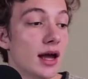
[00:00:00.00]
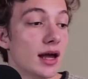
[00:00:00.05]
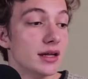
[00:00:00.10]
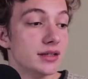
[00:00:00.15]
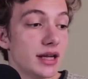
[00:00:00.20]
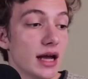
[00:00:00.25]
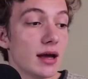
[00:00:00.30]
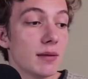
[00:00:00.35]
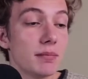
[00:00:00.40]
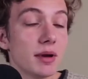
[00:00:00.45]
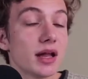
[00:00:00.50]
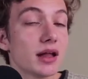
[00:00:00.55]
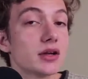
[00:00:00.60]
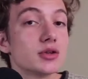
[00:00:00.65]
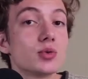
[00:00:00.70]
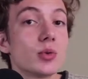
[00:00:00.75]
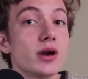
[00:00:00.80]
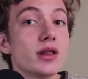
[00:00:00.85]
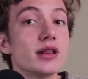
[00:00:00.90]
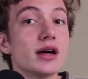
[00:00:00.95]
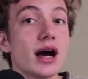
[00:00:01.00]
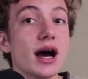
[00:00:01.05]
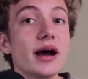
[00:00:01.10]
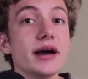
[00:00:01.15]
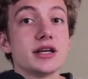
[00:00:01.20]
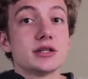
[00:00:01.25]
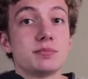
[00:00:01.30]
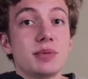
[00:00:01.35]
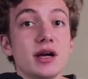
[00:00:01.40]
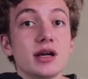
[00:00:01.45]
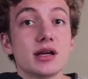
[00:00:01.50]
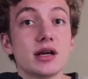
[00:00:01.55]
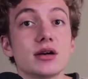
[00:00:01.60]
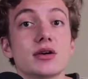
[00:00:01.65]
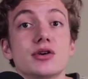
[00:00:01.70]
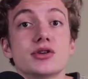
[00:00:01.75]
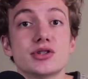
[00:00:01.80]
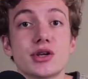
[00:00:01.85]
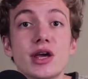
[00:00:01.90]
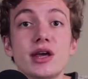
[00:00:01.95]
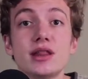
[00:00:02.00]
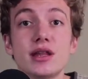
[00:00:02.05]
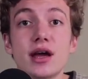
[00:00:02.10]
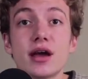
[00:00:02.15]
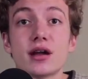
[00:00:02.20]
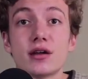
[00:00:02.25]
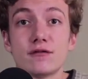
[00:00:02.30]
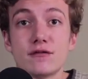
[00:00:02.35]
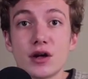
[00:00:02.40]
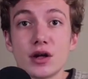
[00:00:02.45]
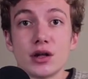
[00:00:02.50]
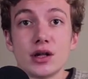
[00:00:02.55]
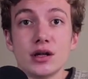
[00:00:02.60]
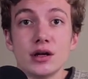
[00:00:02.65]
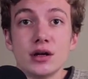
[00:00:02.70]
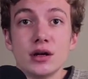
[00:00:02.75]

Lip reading: Dan Bailey is one of the highest paid kickers in the NFL.